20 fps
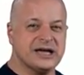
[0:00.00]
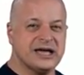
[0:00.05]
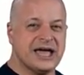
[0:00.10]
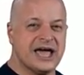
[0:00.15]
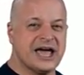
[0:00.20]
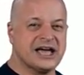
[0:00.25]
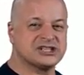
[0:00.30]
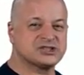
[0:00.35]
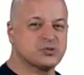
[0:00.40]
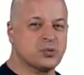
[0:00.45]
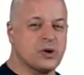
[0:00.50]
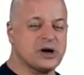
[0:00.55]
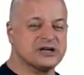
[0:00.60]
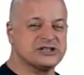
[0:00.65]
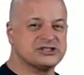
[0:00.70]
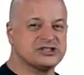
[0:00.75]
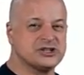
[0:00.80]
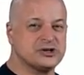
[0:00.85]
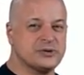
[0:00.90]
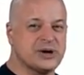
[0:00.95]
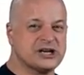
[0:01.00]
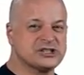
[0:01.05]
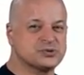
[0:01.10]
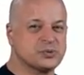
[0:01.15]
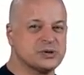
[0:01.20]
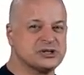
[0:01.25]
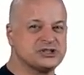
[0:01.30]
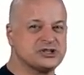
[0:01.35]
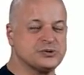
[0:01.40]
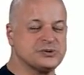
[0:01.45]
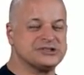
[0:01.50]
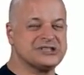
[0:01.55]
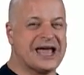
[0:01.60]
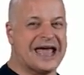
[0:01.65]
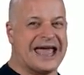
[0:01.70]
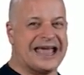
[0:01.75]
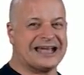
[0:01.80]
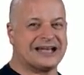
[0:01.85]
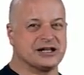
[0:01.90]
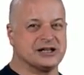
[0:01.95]
S1-2, S1-2 is
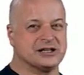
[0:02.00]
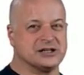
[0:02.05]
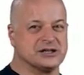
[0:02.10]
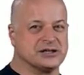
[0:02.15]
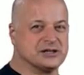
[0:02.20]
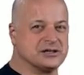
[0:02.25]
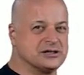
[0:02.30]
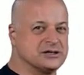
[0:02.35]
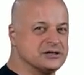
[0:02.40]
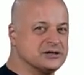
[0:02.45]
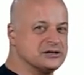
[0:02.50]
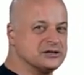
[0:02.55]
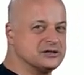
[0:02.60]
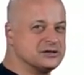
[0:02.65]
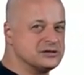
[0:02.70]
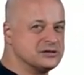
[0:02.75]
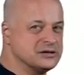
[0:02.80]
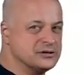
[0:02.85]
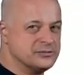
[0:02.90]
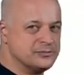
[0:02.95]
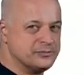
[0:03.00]
ankle.